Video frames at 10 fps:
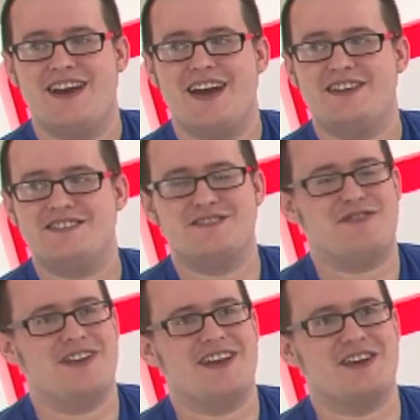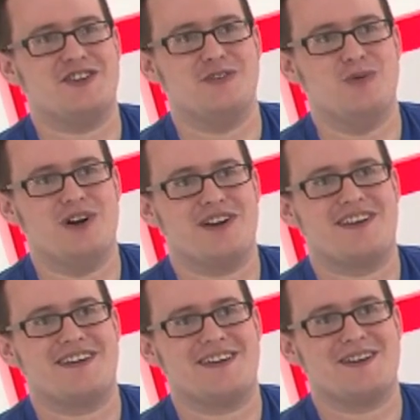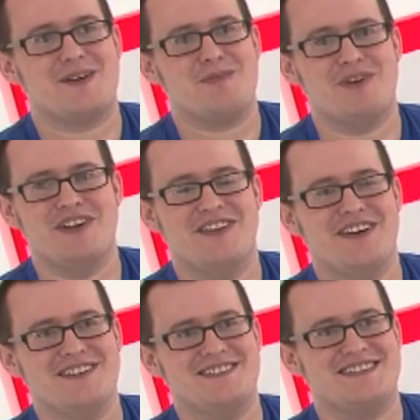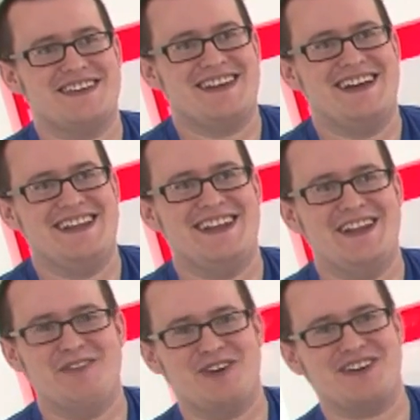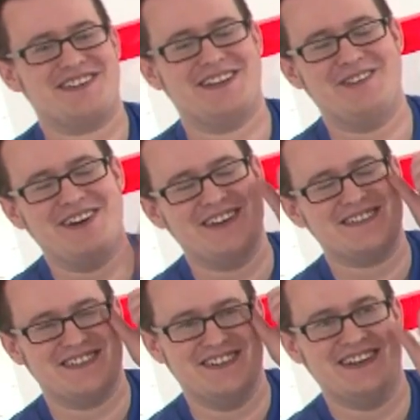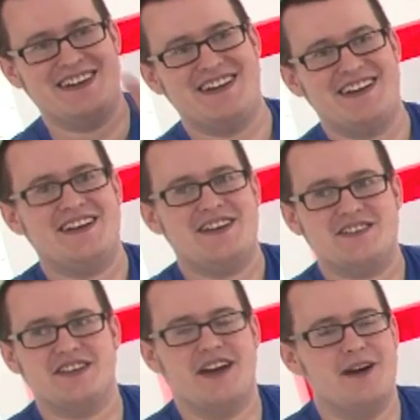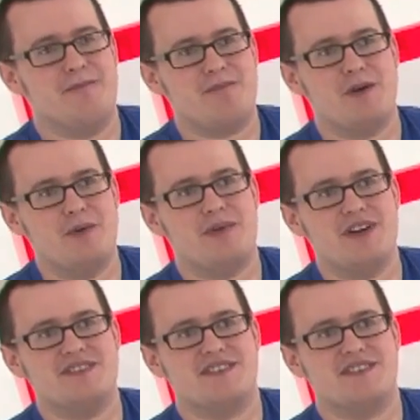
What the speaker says: It doesn't feel like it should work, but it does. And it works really well. So yeah, I'm impressed.